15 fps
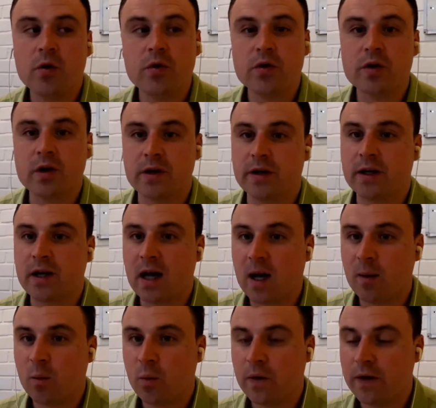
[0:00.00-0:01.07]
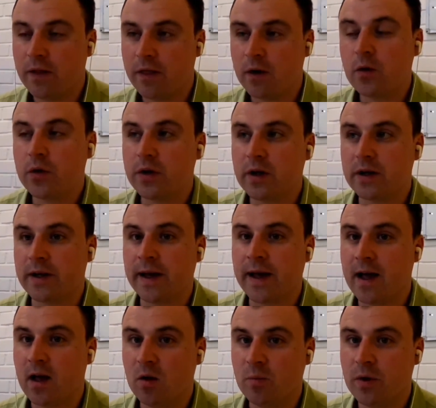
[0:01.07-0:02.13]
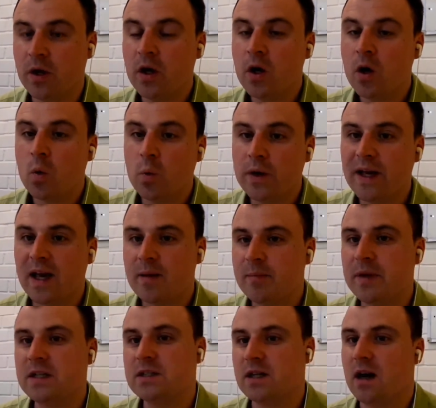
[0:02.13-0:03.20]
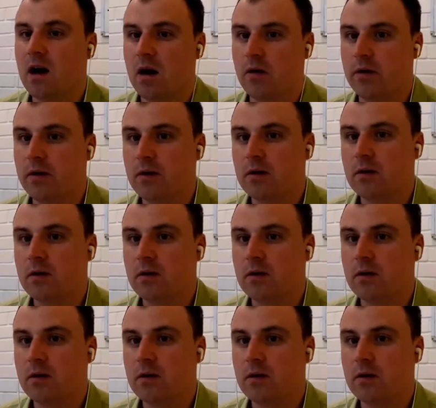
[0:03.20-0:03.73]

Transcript: or who you gonna come with, who you gonna help, we omit are.